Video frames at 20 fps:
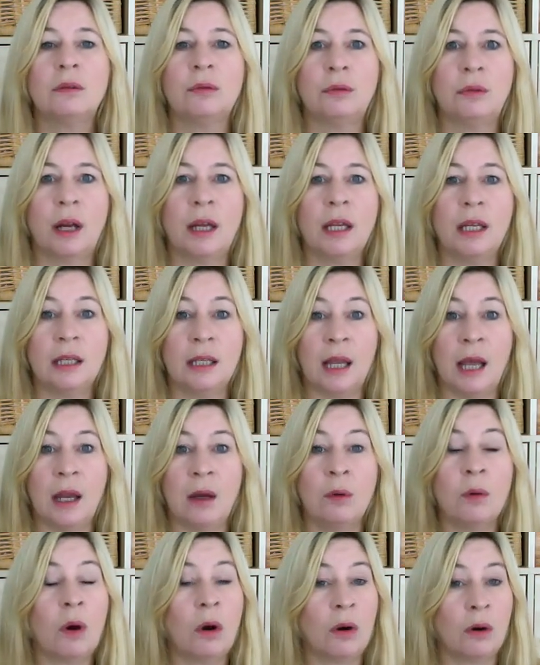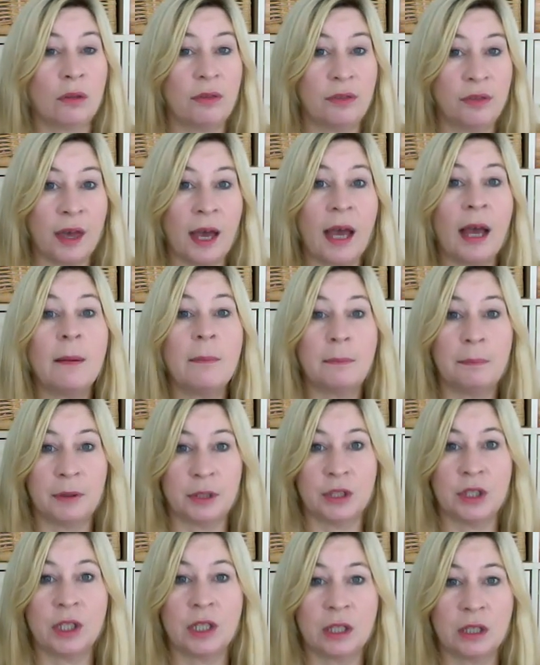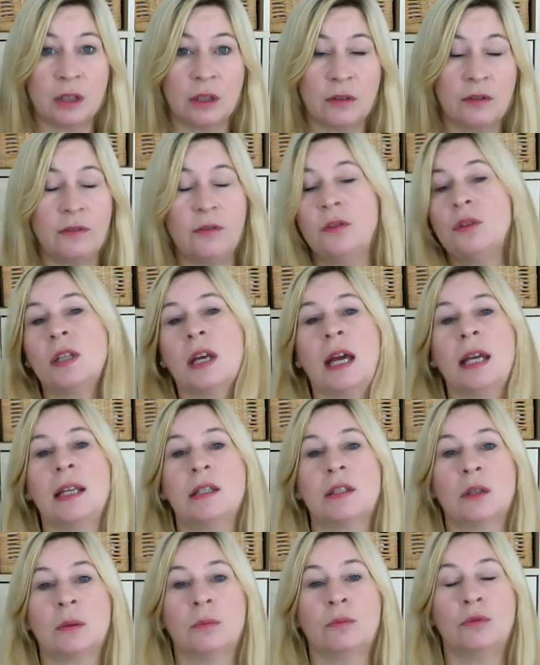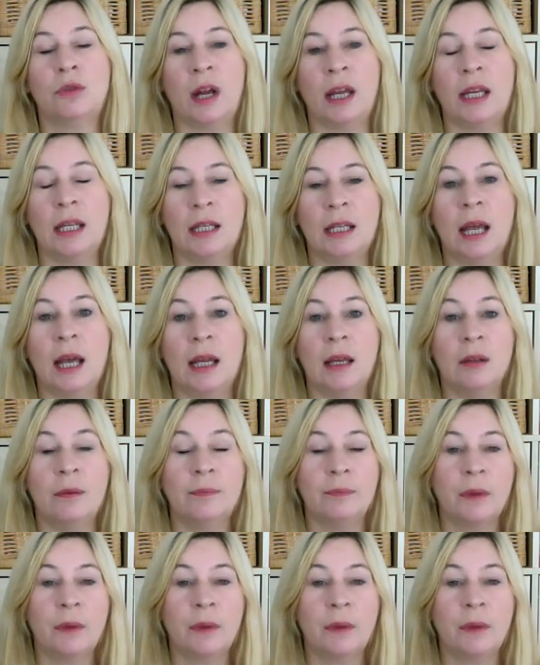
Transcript: right now, or that particular food item right now?